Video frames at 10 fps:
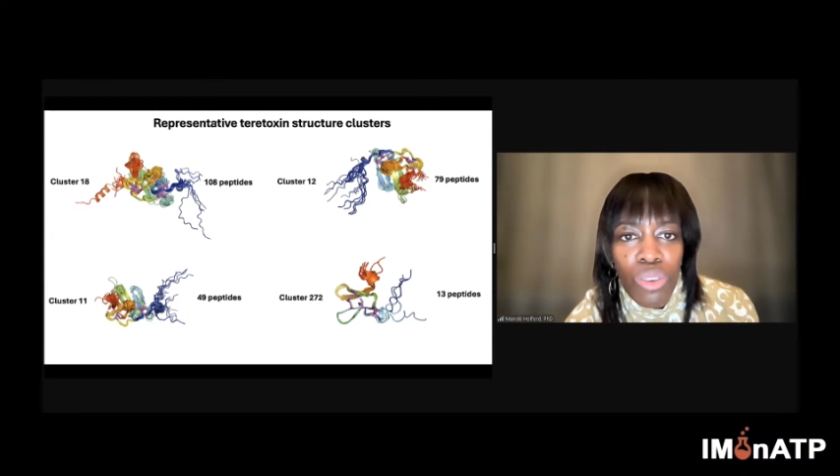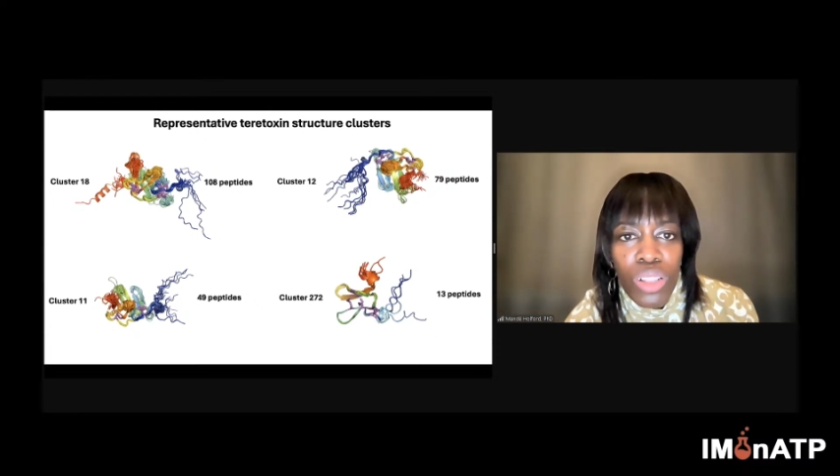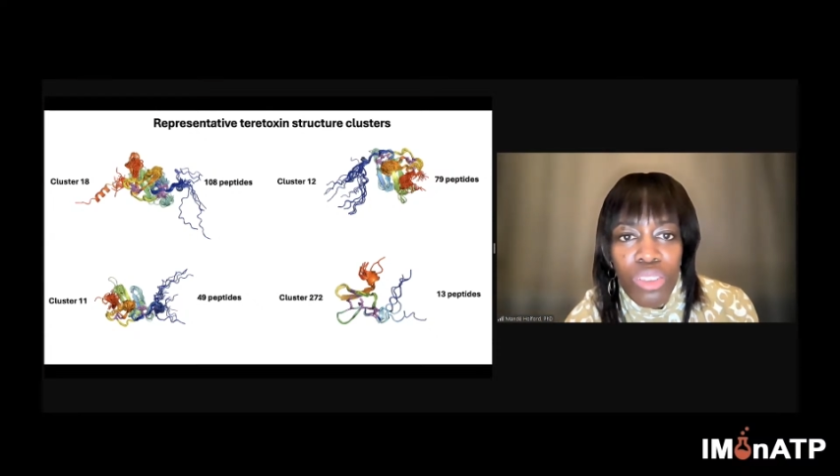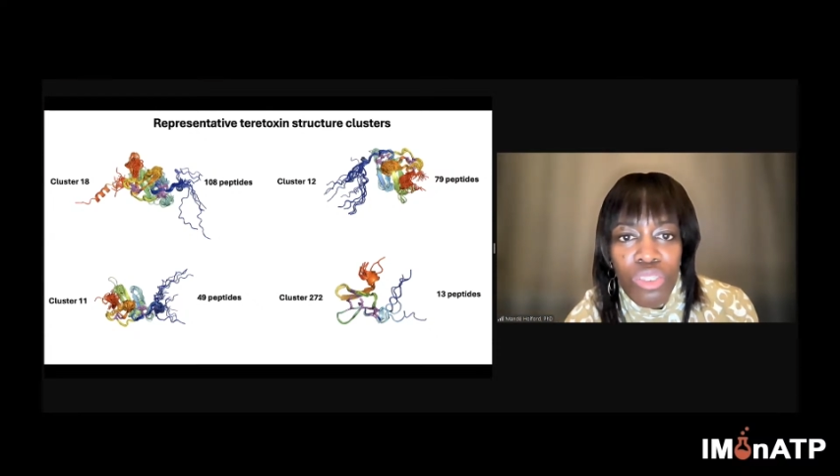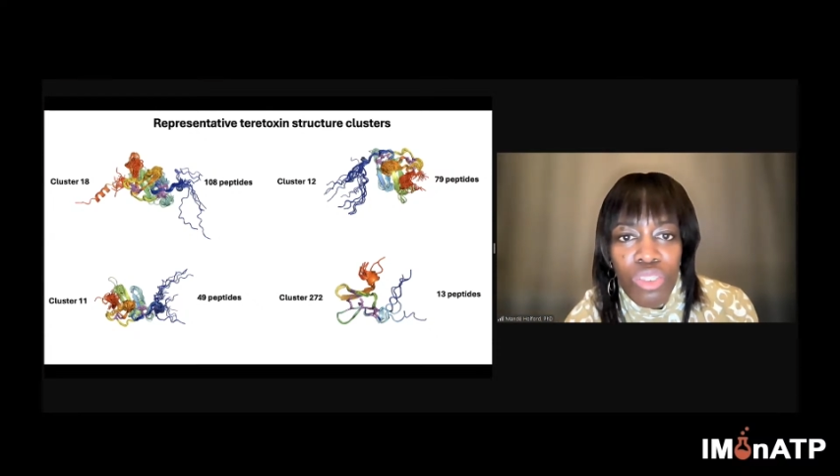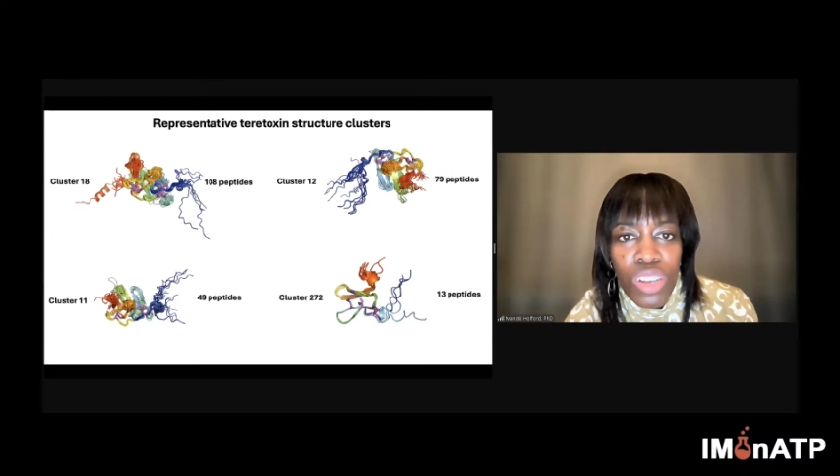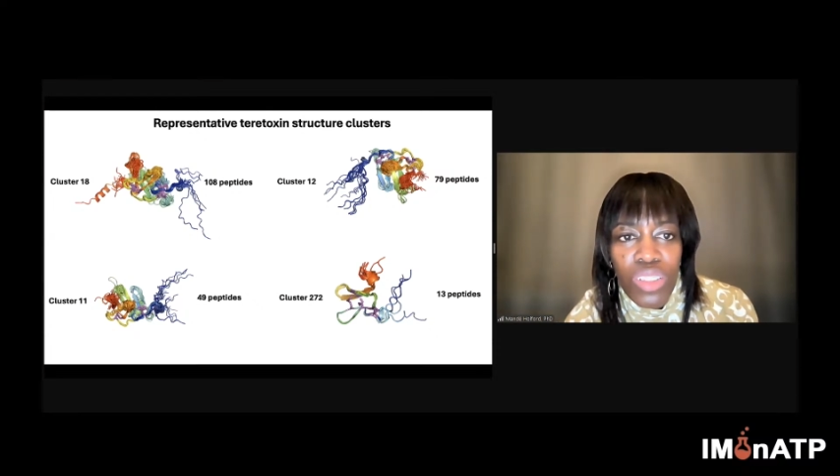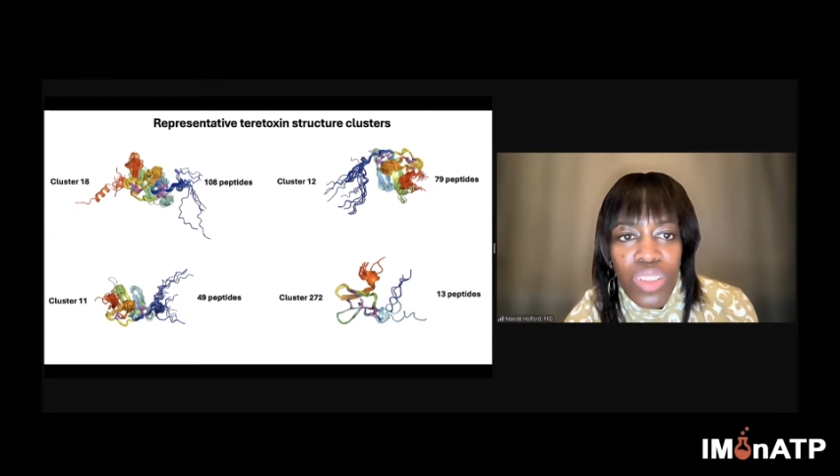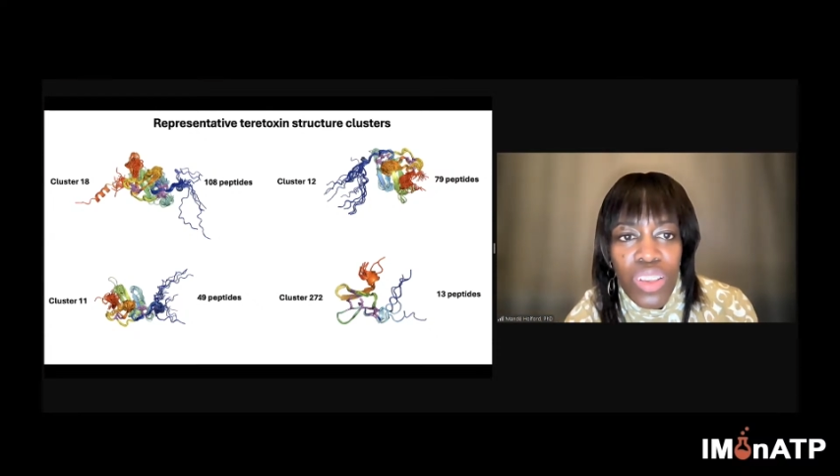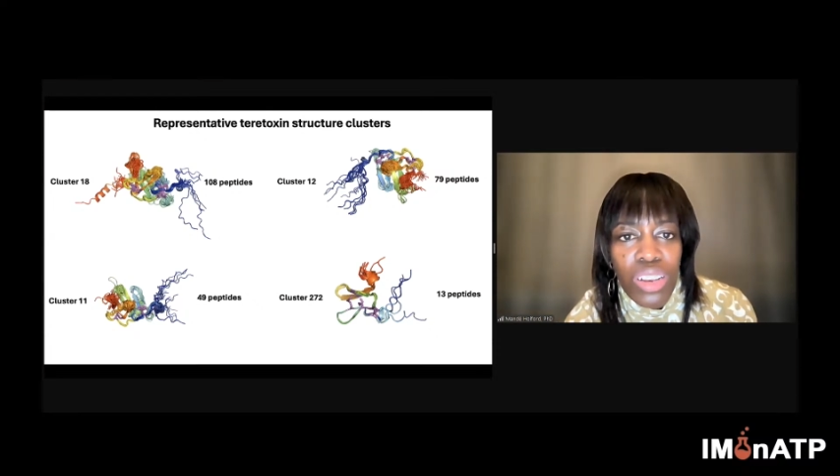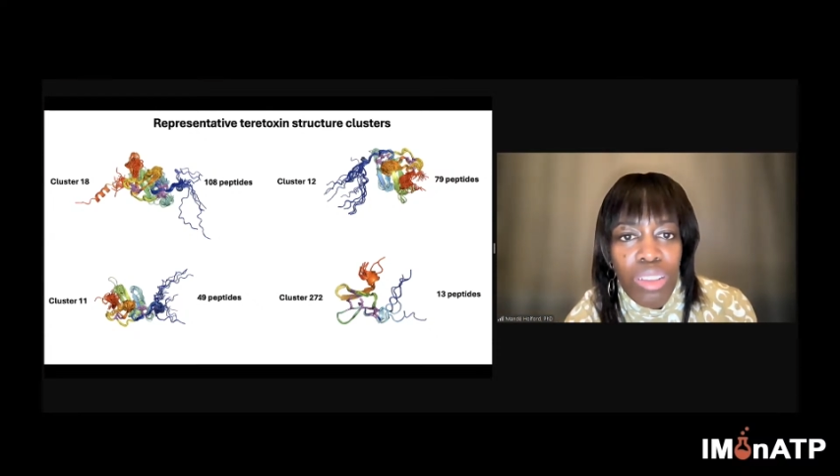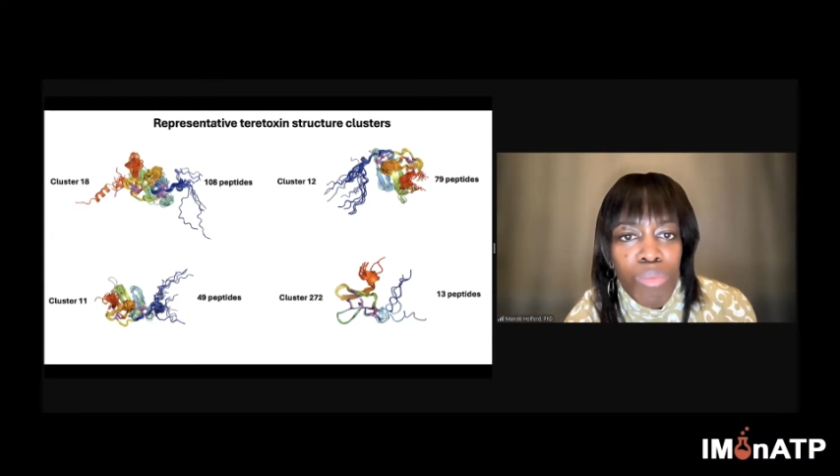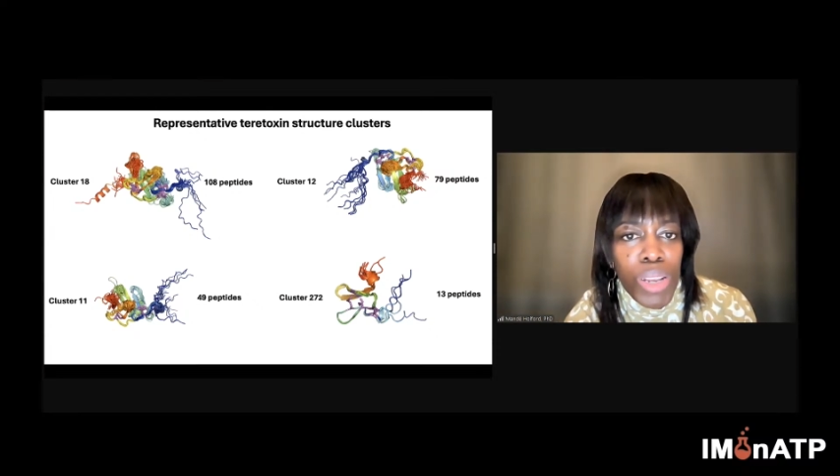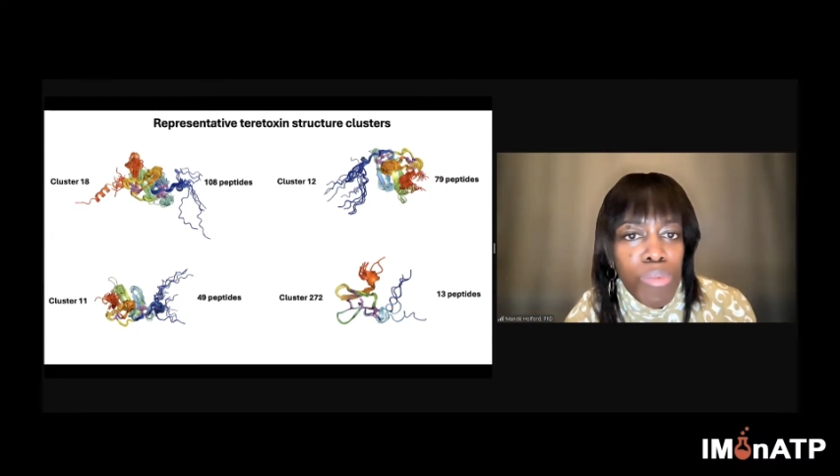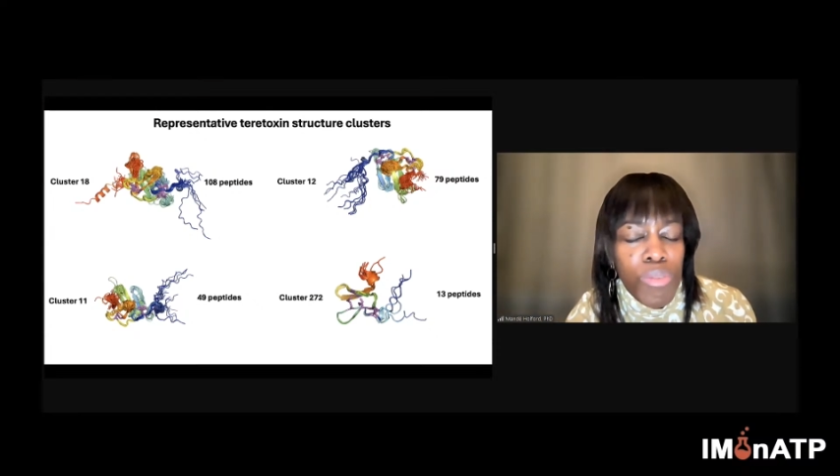So cluster
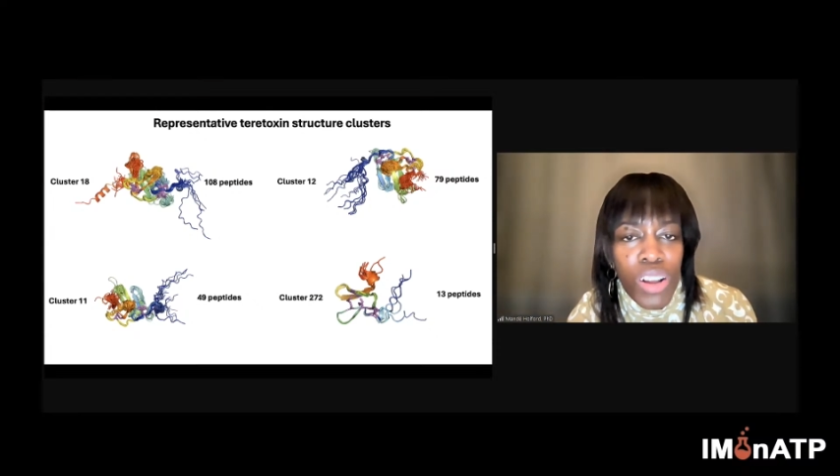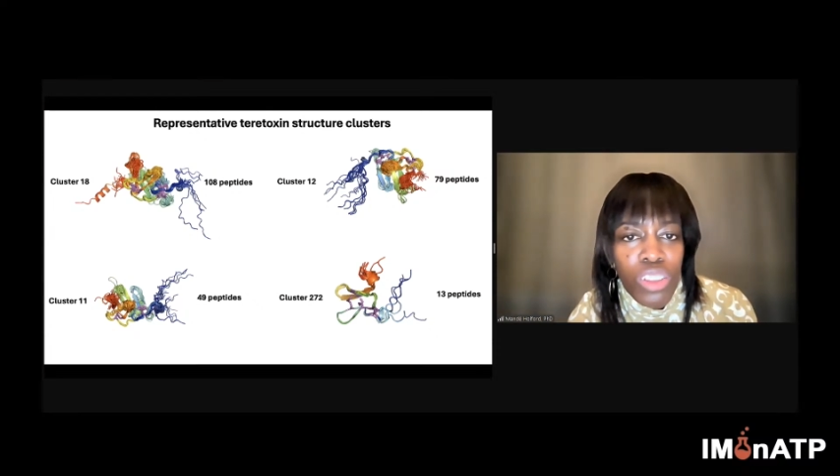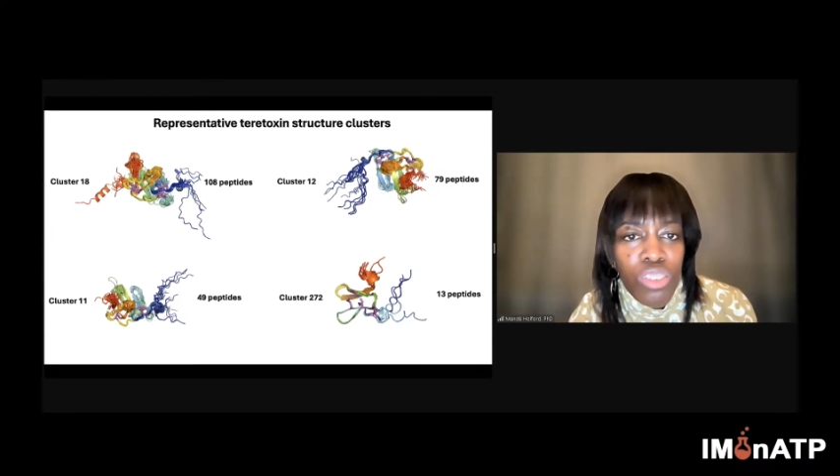18 is made up of